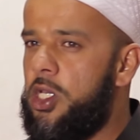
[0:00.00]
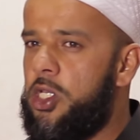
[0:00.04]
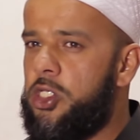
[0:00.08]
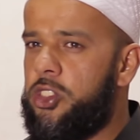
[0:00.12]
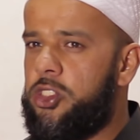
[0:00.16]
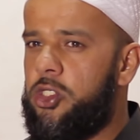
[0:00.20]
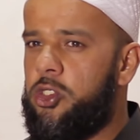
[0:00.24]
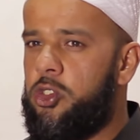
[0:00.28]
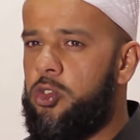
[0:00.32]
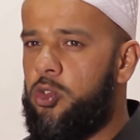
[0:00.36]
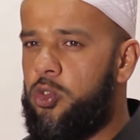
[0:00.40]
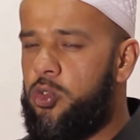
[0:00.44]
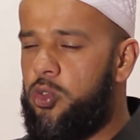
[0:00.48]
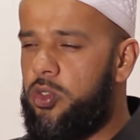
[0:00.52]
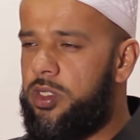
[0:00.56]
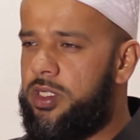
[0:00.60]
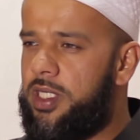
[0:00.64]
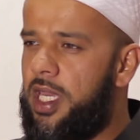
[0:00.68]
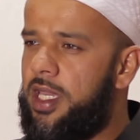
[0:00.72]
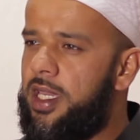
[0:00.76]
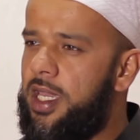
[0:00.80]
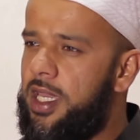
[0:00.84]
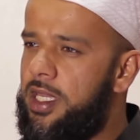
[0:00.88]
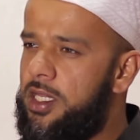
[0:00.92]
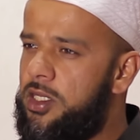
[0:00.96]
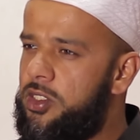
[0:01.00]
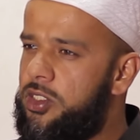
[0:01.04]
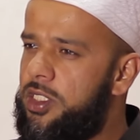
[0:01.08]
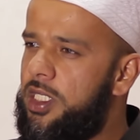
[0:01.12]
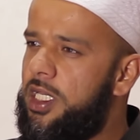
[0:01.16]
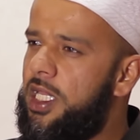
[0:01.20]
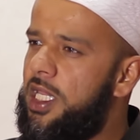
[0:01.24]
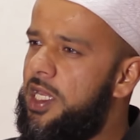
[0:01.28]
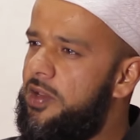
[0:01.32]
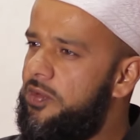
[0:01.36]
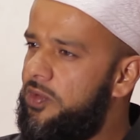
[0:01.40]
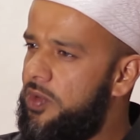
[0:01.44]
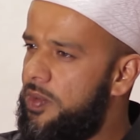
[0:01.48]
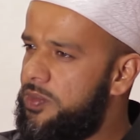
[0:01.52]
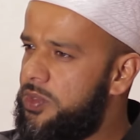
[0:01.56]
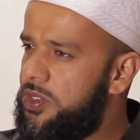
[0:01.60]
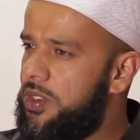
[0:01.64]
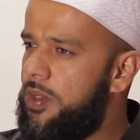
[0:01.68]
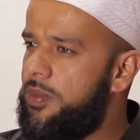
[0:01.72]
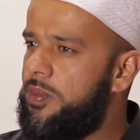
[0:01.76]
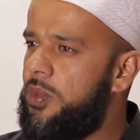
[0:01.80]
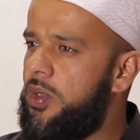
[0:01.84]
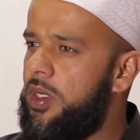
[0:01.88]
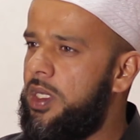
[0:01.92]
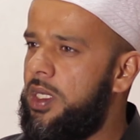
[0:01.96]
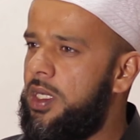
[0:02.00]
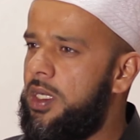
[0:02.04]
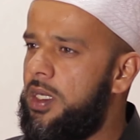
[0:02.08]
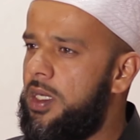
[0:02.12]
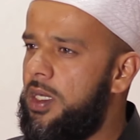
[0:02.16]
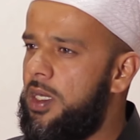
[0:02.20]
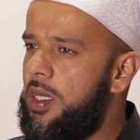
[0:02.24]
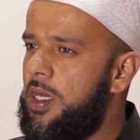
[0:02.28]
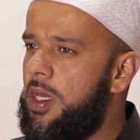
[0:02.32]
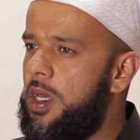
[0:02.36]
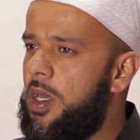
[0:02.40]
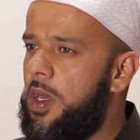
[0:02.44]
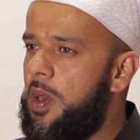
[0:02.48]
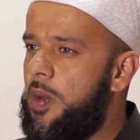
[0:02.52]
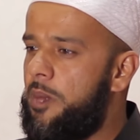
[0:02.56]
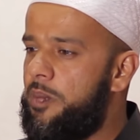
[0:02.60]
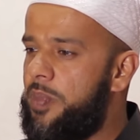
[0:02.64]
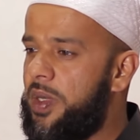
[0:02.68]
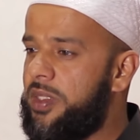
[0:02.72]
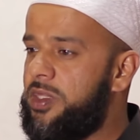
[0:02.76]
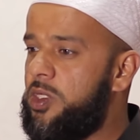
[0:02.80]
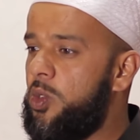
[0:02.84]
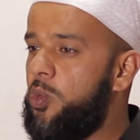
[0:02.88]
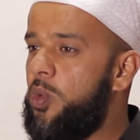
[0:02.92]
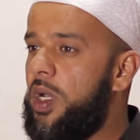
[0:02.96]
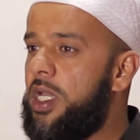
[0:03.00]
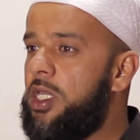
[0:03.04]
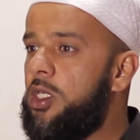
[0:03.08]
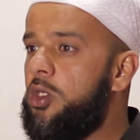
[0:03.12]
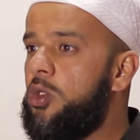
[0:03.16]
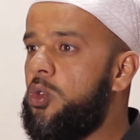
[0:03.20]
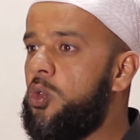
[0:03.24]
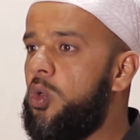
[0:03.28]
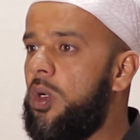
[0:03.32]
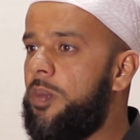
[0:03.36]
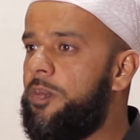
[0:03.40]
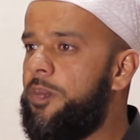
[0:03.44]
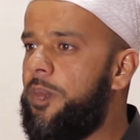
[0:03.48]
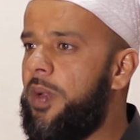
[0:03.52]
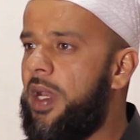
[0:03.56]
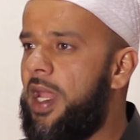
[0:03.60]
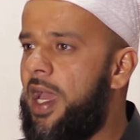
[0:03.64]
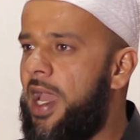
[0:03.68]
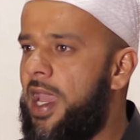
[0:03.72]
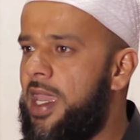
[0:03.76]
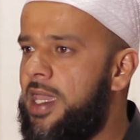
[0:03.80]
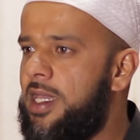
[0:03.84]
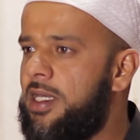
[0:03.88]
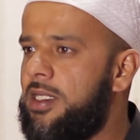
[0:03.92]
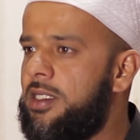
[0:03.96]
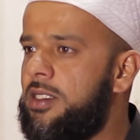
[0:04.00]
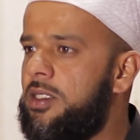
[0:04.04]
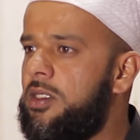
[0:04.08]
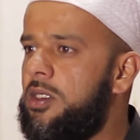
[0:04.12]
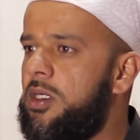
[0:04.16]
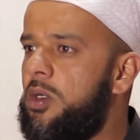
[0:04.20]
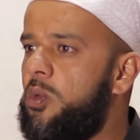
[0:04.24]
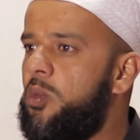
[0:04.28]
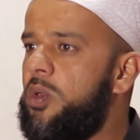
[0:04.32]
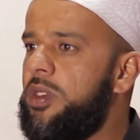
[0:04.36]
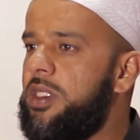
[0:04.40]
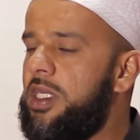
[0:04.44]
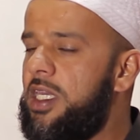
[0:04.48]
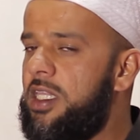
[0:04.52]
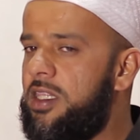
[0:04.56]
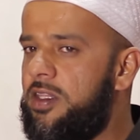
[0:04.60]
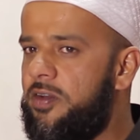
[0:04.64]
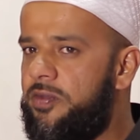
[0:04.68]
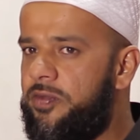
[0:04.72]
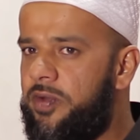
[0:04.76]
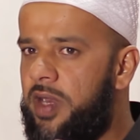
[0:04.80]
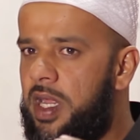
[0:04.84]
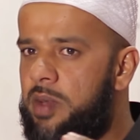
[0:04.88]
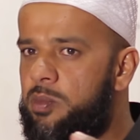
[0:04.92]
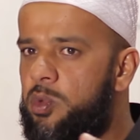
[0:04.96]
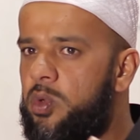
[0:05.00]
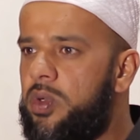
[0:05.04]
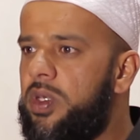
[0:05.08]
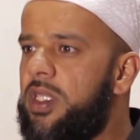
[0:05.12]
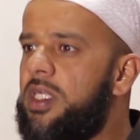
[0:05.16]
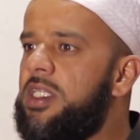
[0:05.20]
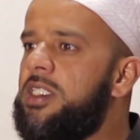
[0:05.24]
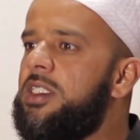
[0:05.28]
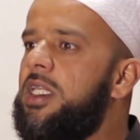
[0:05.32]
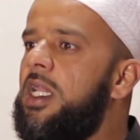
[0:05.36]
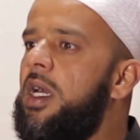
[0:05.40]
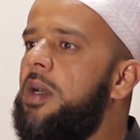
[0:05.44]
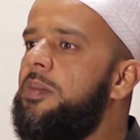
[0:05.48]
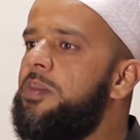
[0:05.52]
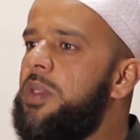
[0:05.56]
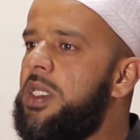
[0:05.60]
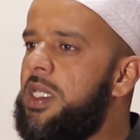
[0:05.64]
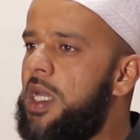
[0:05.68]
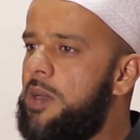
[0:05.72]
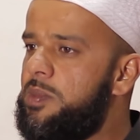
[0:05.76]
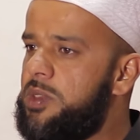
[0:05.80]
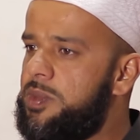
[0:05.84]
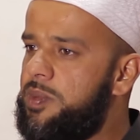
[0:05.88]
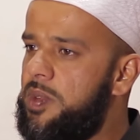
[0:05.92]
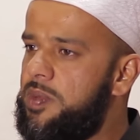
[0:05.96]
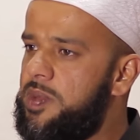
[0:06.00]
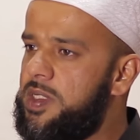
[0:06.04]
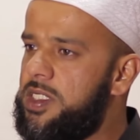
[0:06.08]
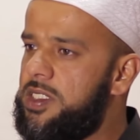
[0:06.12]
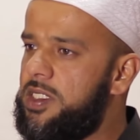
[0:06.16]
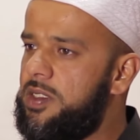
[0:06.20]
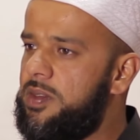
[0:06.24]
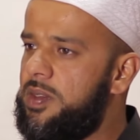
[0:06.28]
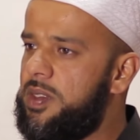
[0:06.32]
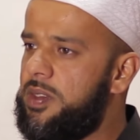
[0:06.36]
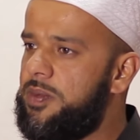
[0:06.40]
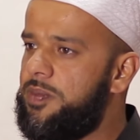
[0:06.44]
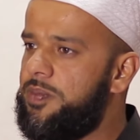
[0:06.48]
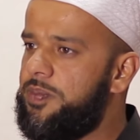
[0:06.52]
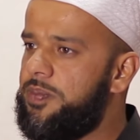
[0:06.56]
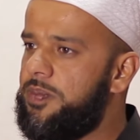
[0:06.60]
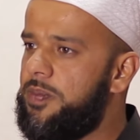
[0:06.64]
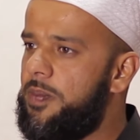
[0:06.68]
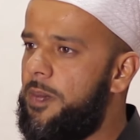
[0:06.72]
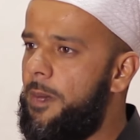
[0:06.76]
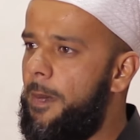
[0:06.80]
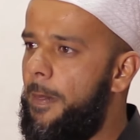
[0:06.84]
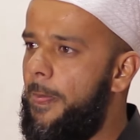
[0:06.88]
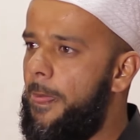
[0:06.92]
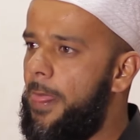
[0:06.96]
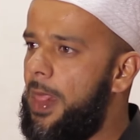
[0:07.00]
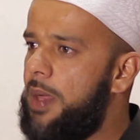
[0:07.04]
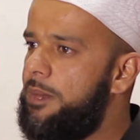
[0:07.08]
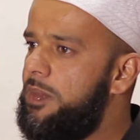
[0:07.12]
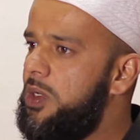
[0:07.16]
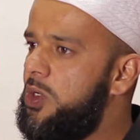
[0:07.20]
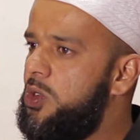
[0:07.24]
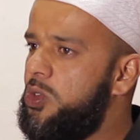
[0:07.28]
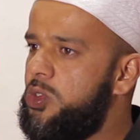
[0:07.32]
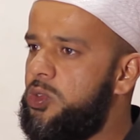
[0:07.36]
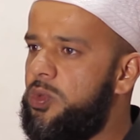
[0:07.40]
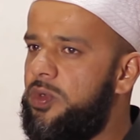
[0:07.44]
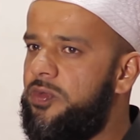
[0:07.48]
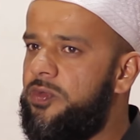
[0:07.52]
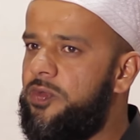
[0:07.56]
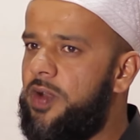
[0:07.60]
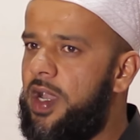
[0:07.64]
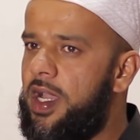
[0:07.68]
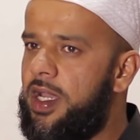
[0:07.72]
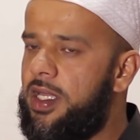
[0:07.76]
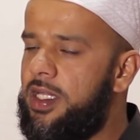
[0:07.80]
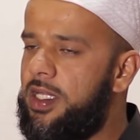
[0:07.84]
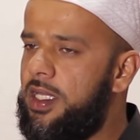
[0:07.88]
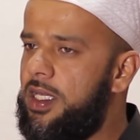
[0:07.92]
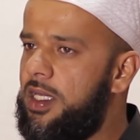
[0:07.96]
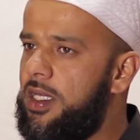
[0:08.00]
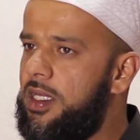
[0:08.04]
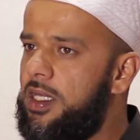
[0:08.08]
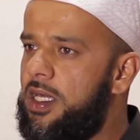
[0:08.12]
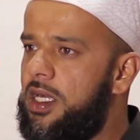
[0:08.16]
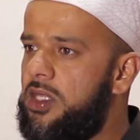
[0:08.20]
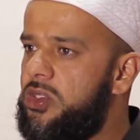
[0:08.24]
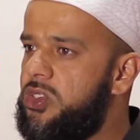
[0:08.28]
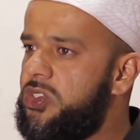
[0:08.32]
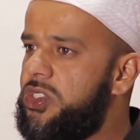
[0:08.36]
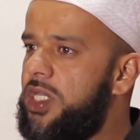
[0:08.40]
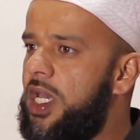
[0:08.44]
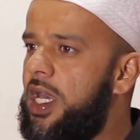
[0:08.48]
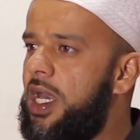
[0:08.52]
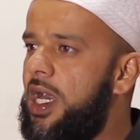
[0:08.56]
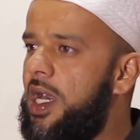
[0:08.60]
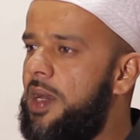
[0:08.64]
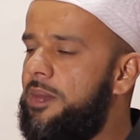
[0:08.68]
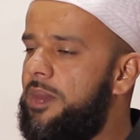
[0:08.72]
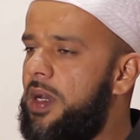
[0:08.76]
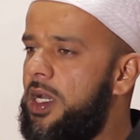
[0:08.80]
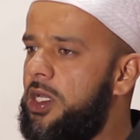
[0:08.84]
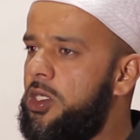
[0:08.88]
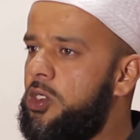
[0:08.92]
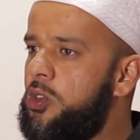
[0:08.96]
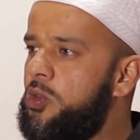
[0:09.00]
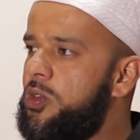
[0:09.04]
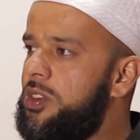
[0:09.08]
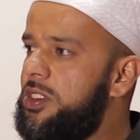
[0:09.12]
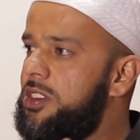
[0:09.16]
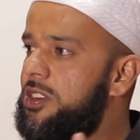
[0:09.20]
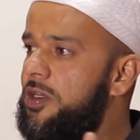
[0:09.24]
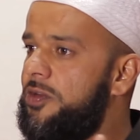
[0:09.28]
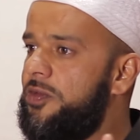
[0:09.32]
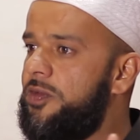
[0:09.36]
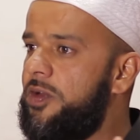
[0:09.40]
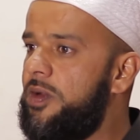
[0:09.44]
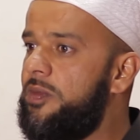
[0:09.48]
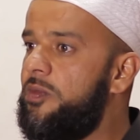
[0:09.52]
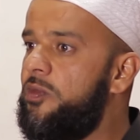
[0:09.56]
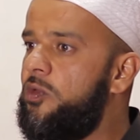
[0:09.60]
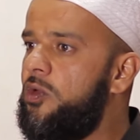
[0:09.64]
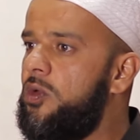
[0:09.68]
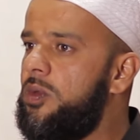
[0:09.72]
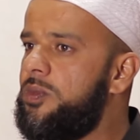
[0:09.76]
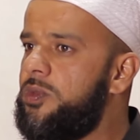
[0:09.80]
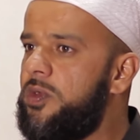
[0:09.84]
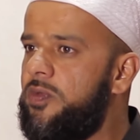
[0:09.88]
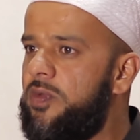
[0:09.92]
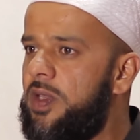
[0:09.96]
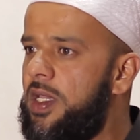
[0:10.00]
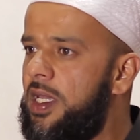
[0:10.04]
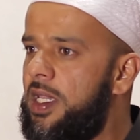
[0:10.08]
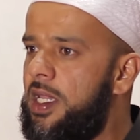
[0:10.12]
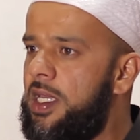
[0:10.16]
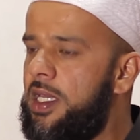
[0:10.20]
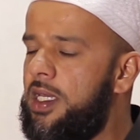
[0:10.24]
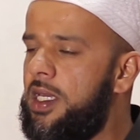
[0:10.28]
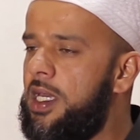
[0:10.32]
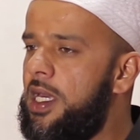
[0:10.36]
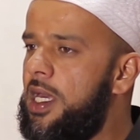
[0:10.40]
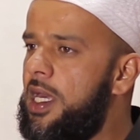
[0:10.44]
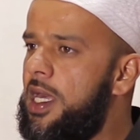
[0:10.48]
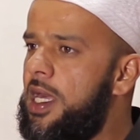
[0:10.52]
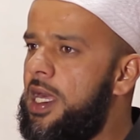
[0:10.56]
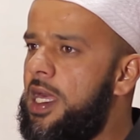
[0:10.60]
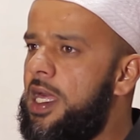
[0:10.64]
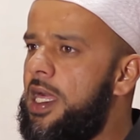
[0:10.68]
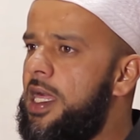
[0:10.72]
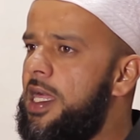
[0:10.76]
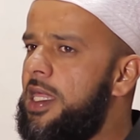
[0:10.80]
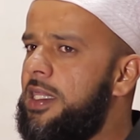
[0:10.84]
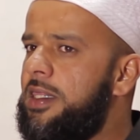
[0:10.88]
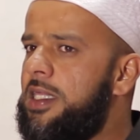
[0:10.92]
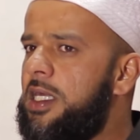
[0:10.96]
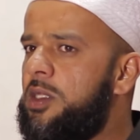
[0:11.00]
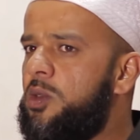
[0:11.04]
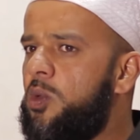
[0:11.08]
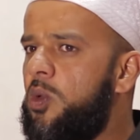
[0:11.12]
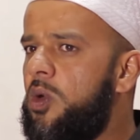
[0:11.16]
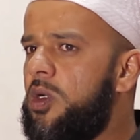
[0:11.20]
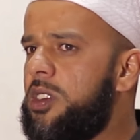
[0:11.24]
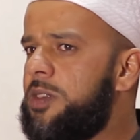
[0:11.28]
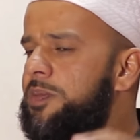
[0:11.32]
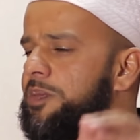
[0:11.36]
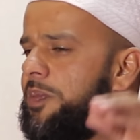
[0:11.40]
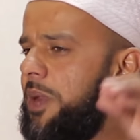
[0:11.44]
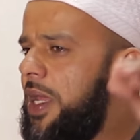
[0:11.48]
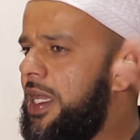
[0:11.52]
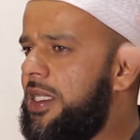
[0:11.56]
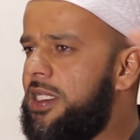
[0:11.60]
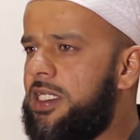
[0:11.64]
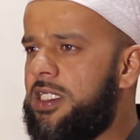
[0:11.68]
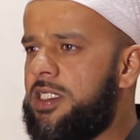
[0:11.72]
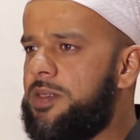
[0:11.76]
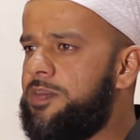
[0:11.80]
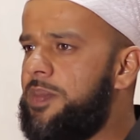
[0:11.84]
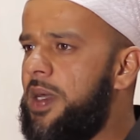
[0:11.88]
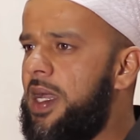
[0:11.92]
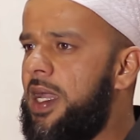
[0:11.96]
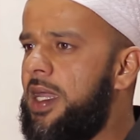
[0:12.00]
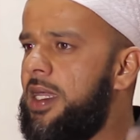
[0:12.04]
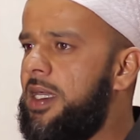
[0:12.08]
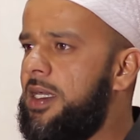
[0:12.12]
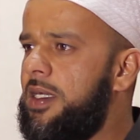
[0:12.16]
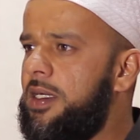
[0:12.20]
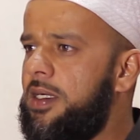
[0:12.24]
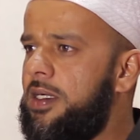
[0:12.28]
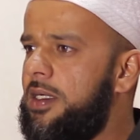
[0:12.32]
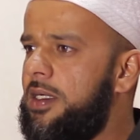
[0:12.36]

So you could take energy healing from somebody, but the way you apply it within the framework of Islam becomes permissible. Because we find the Sahaba used different forms of healing that was practiced by